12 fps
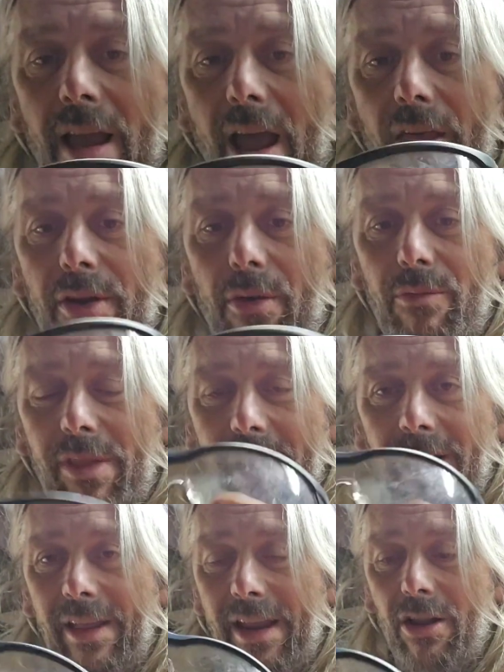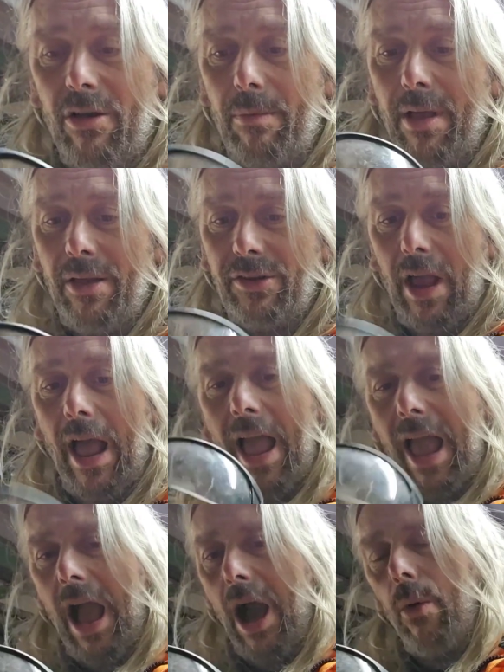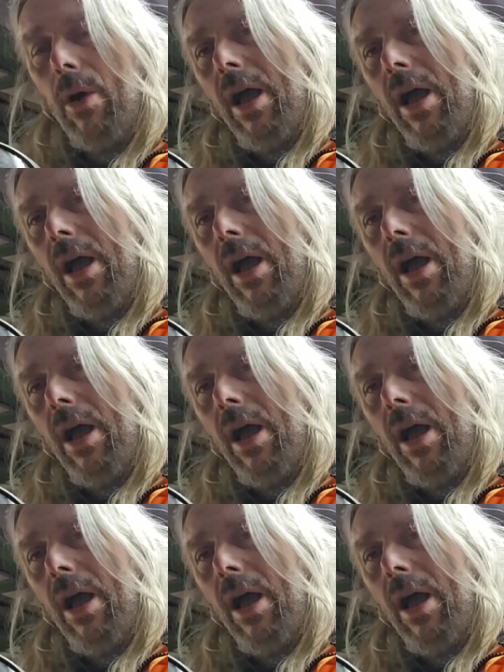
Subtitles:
They don't really clean up. So how,